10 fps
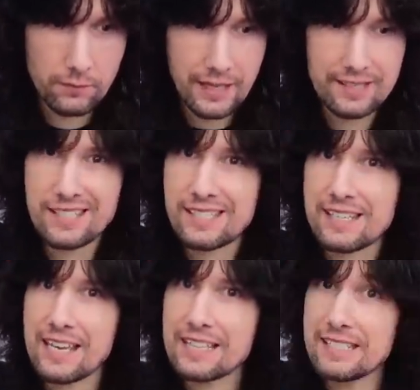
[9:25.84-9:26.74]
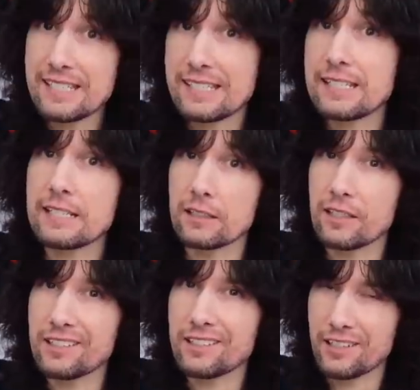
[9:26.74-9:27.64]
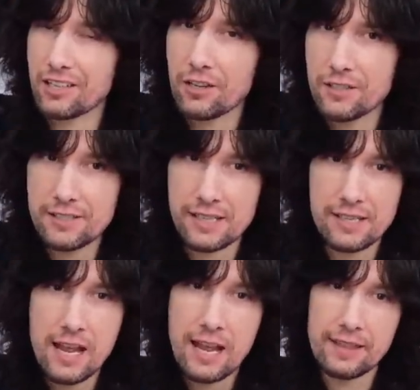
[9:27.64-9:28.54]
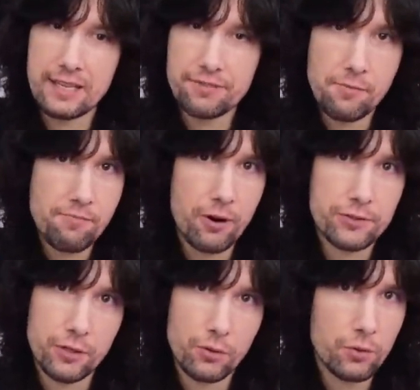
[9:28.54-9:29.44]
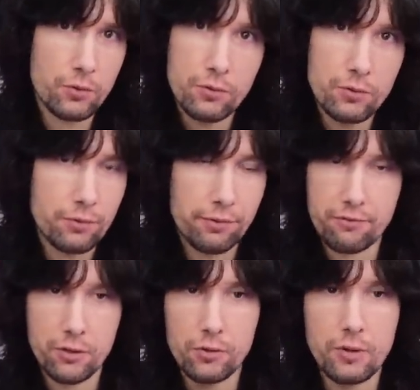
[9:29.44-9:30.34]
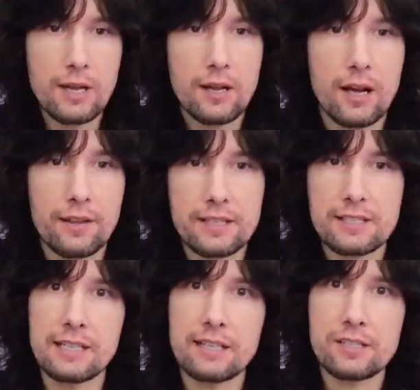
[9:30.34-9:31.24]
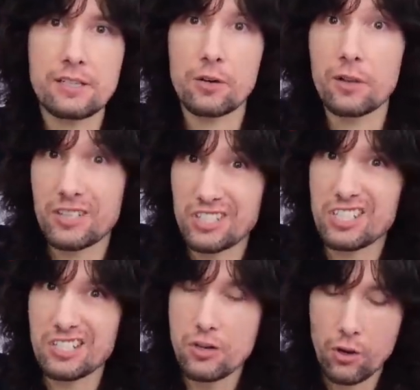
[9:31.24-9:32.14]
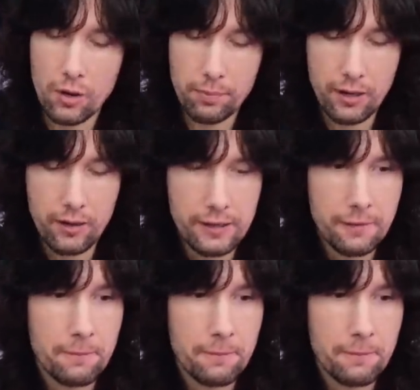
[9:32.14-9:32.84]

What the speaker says: and staying still like hers is. And there's vibrato all through this lead solo that she's not applying.